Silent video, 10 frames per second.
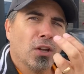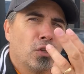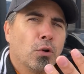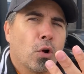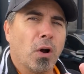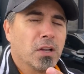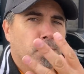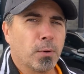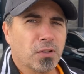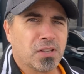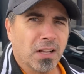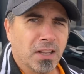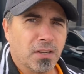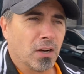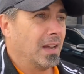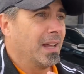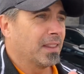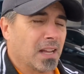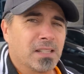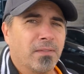two coils per cylinder,
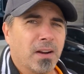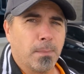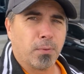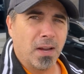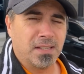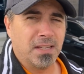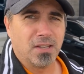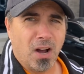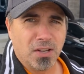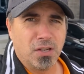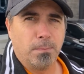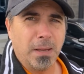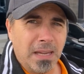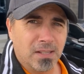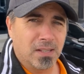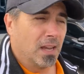that's a very pricey, dodgy piece.